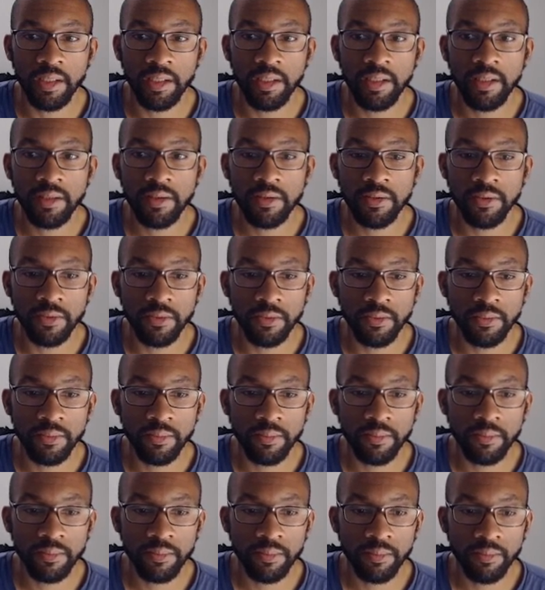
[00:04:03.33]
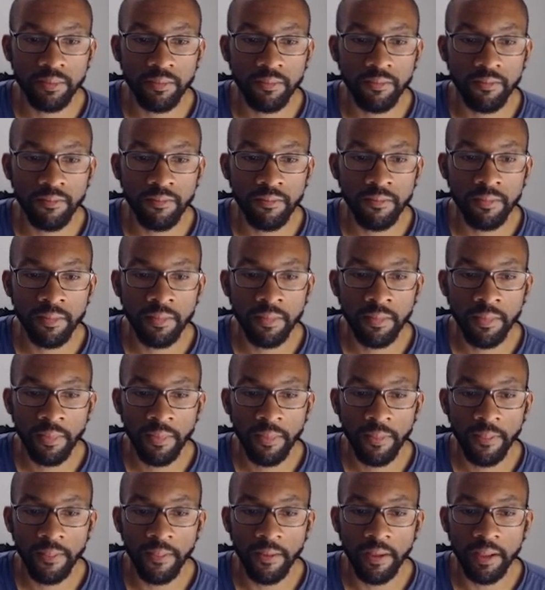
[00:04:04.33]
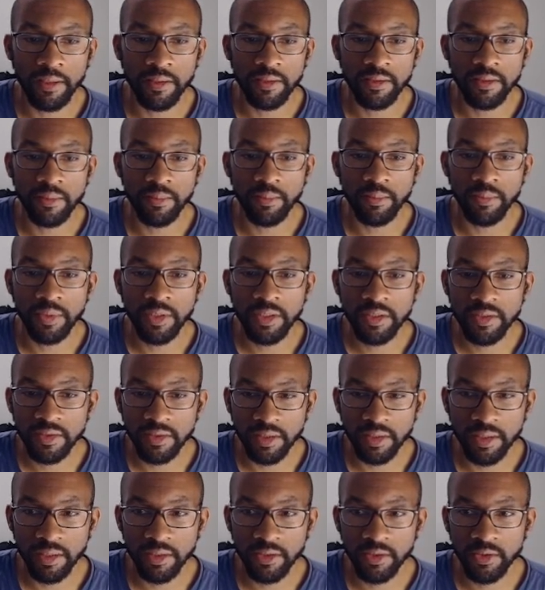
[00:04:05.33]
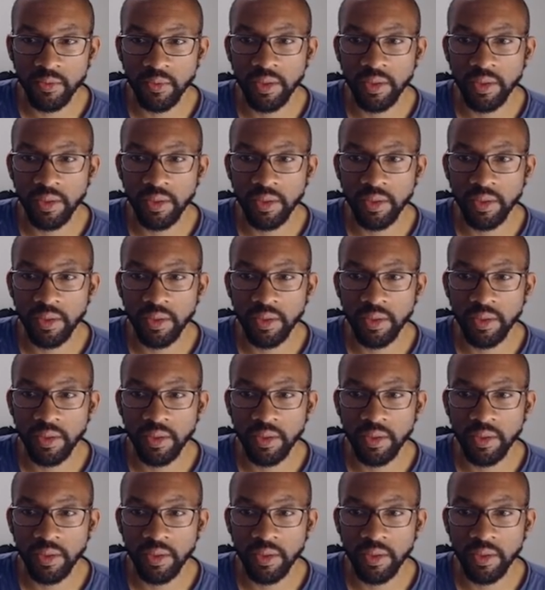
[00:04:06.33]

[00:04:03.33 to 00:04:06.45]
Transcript: e2, knight to b6,